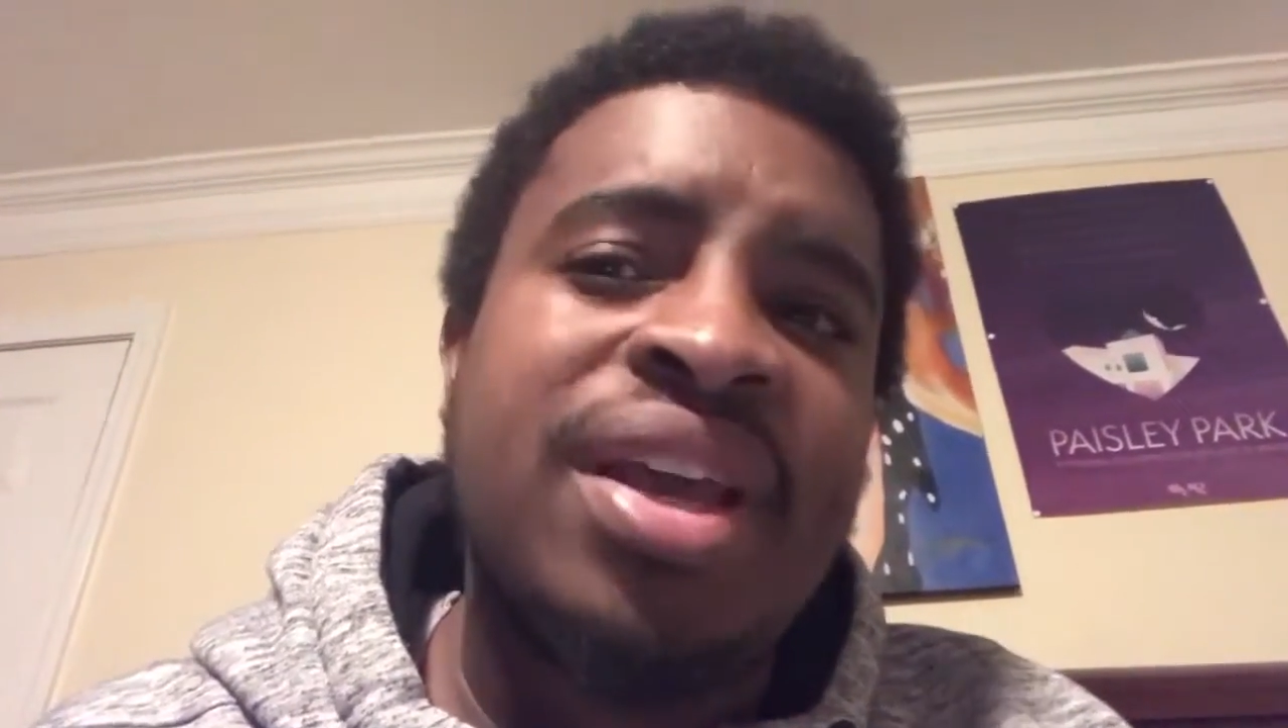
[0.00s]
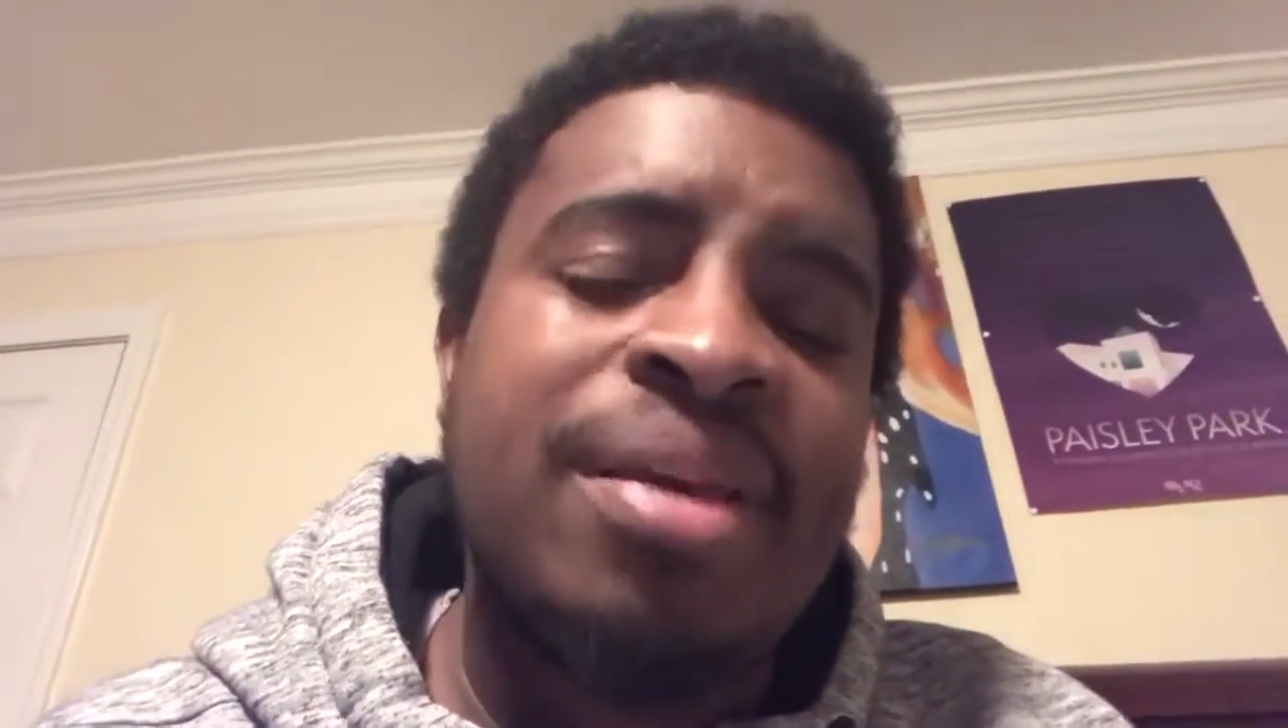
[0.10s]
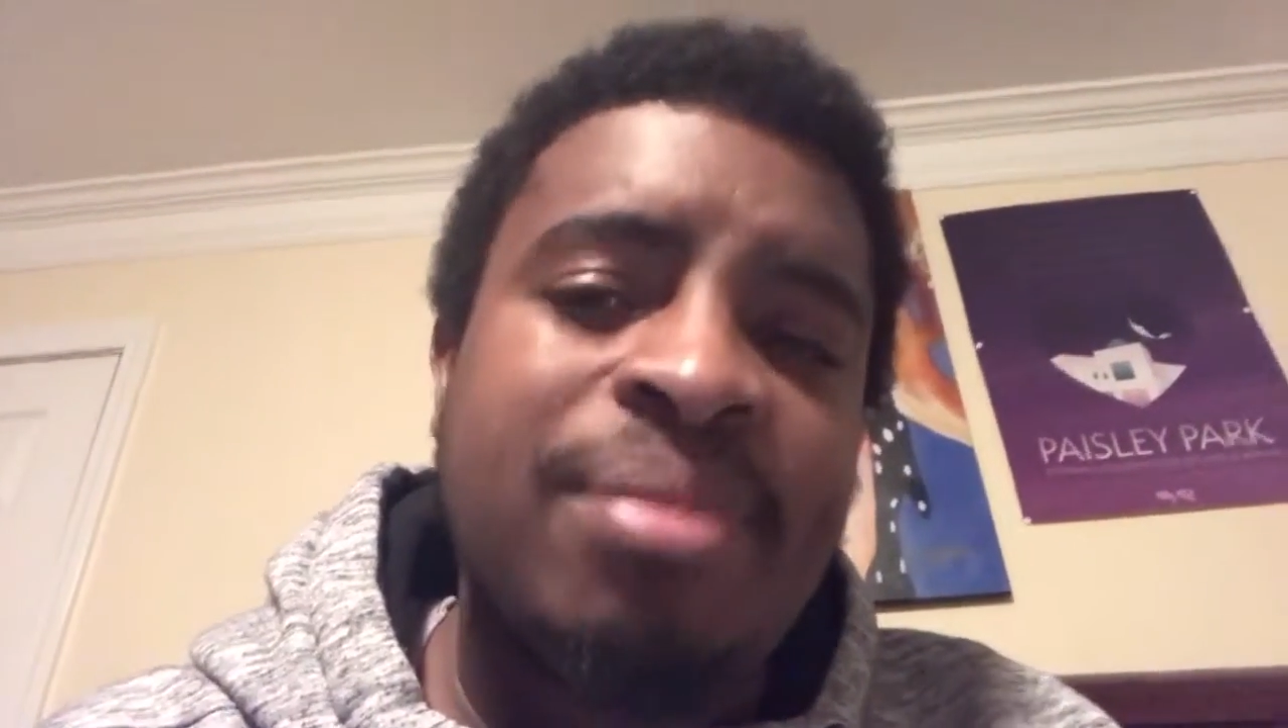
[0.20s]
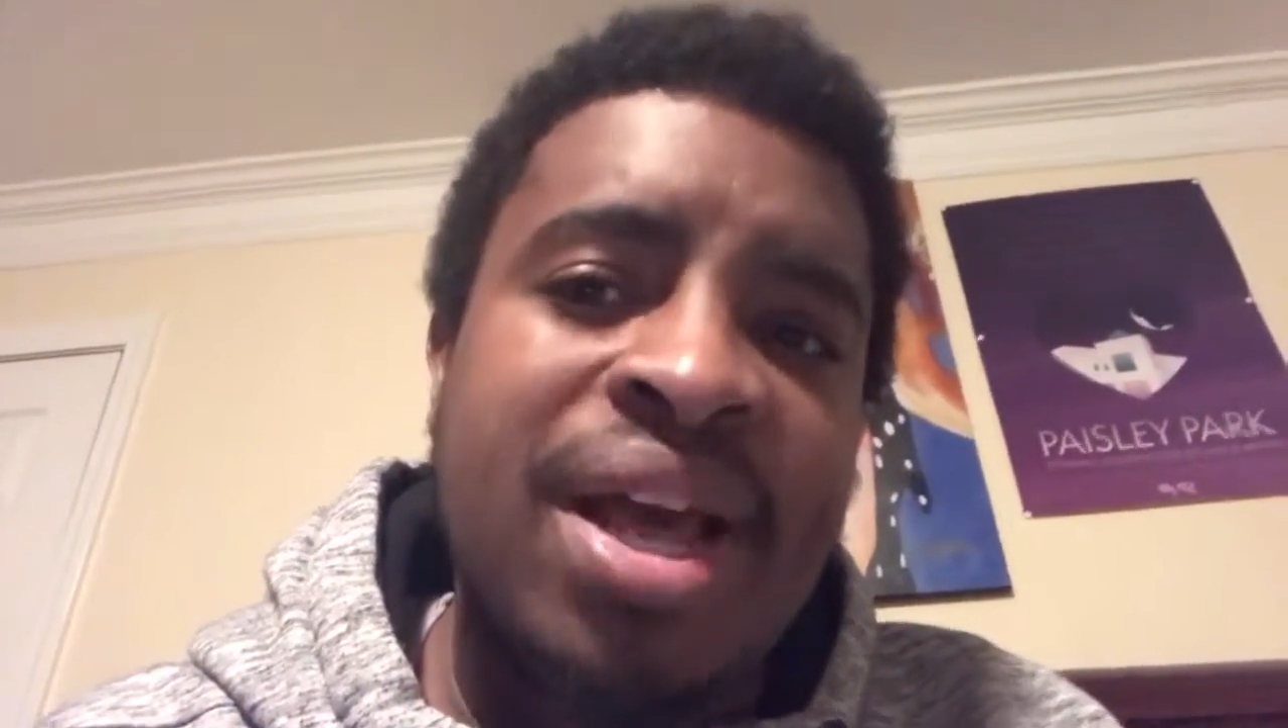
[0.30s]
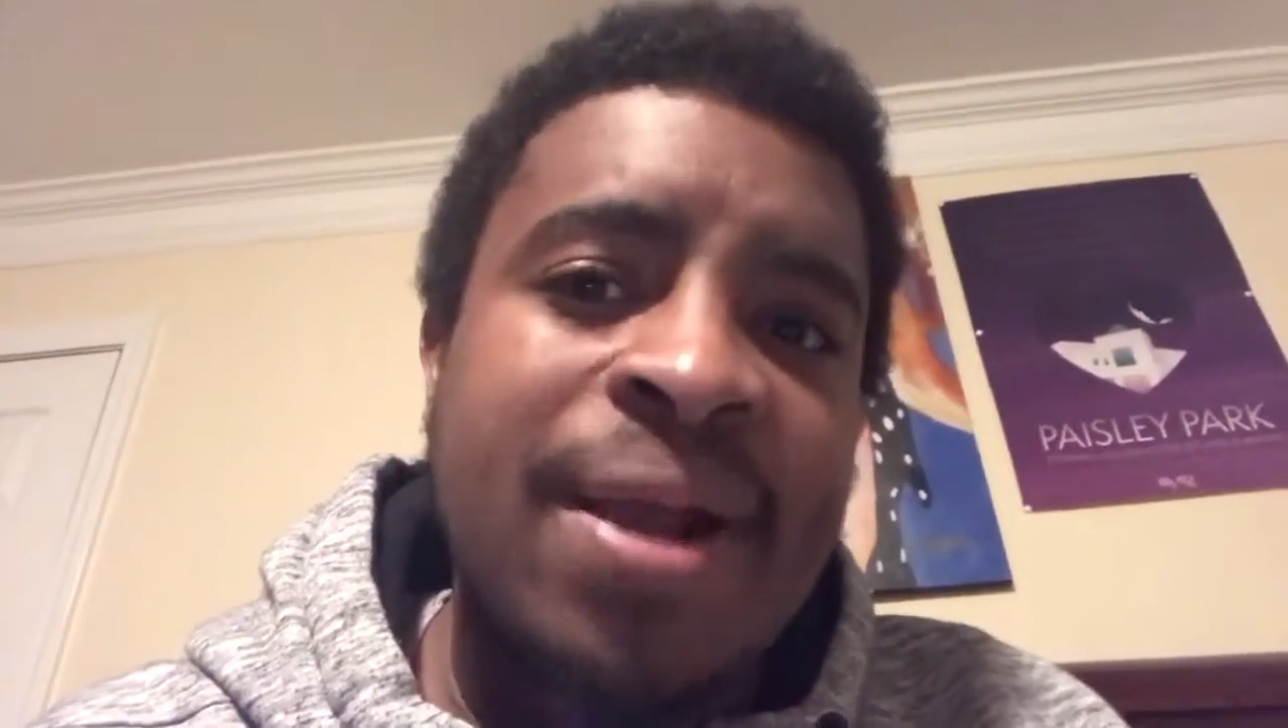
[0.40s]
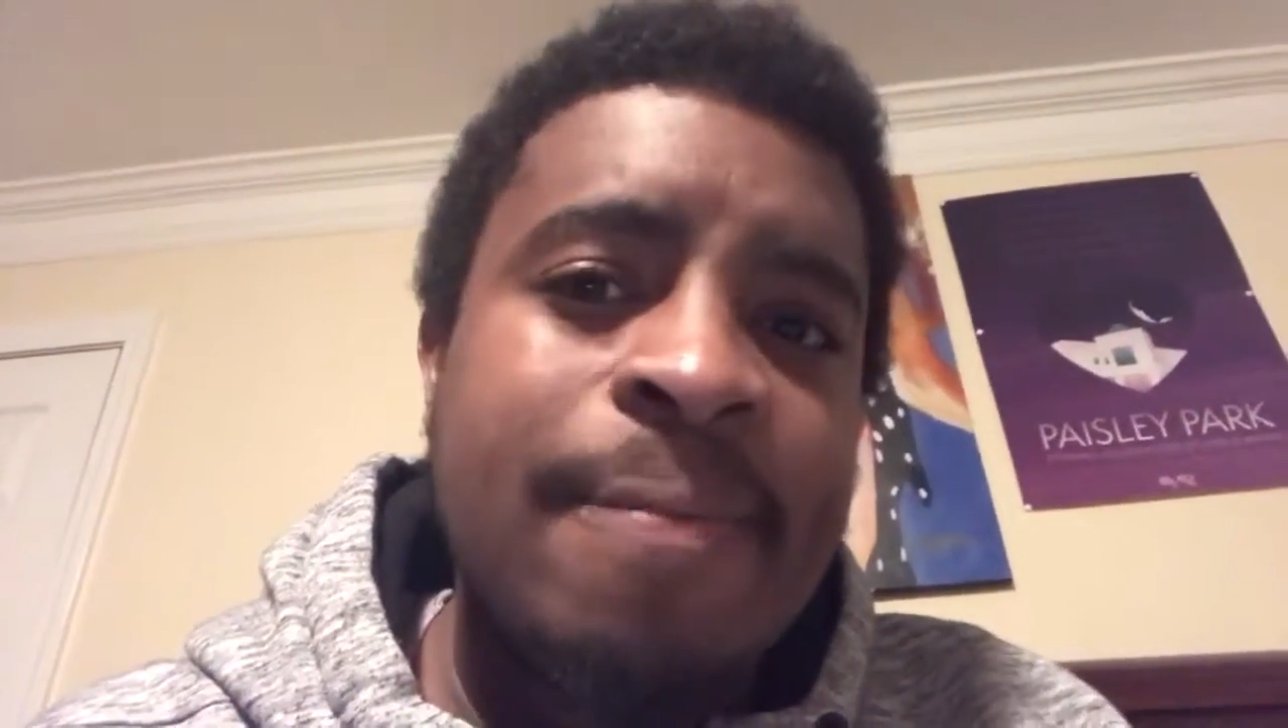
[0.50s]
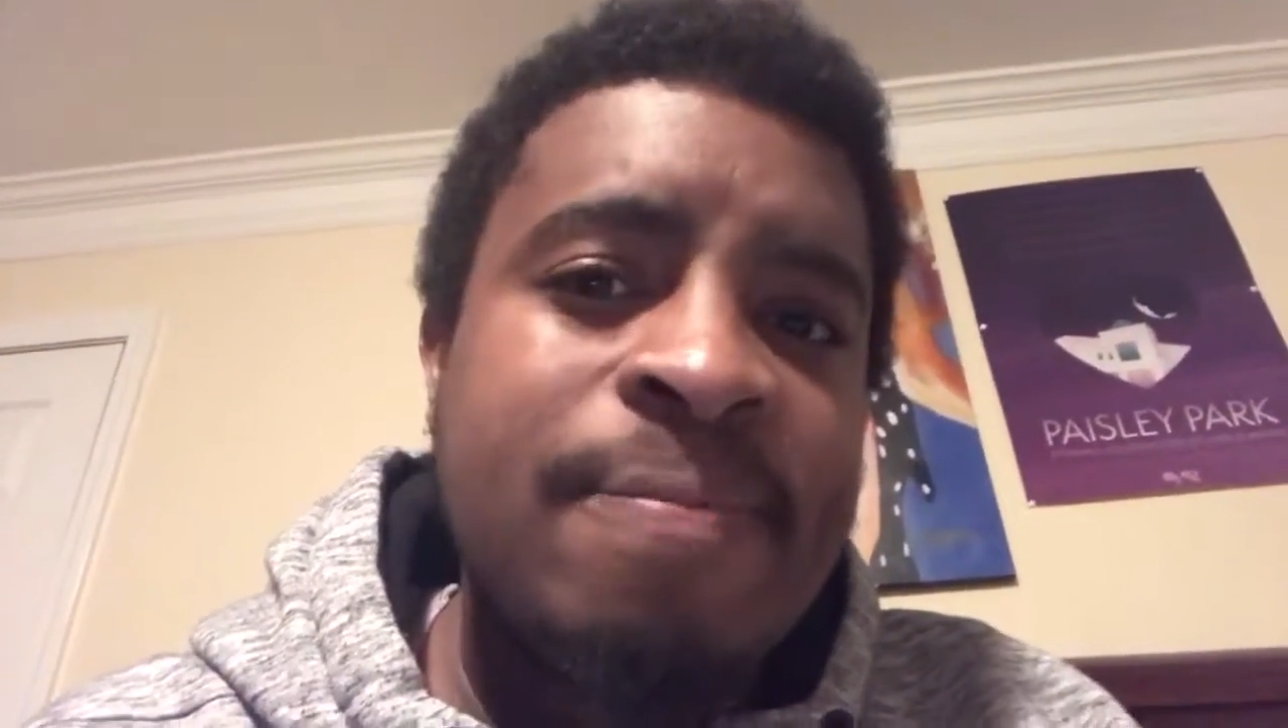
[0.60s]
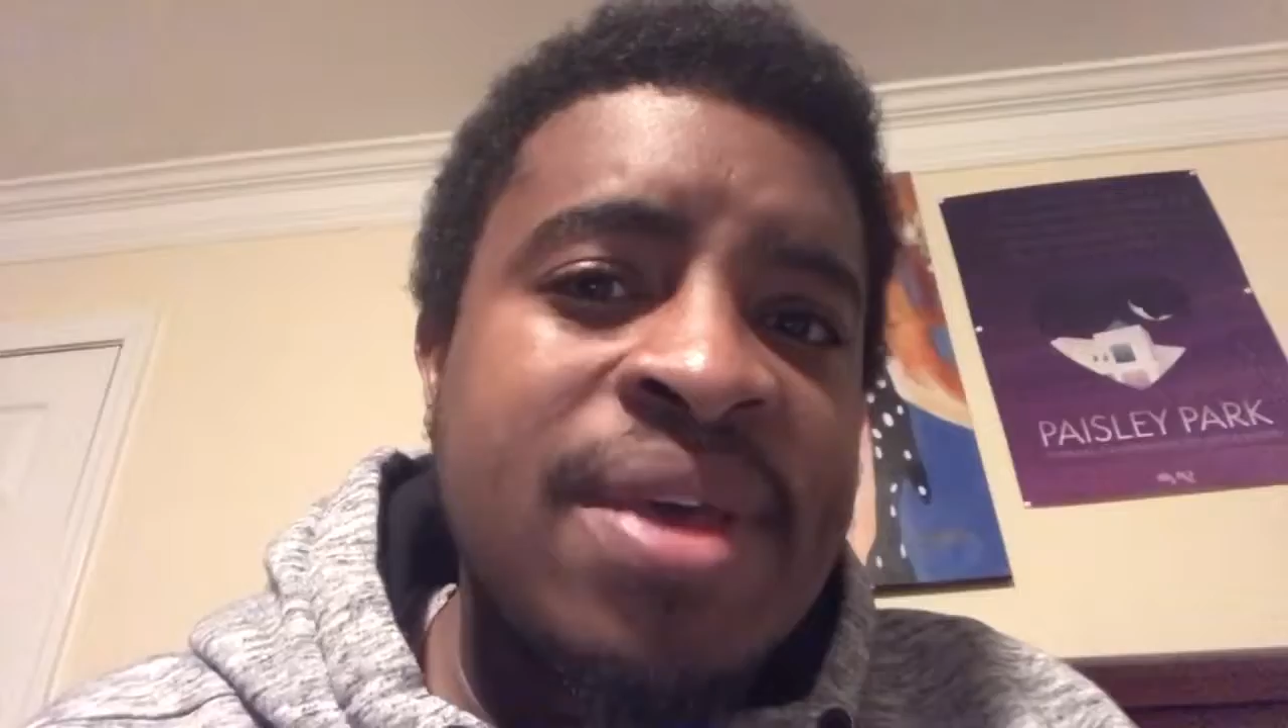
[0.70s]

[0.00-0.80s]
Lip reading: A block.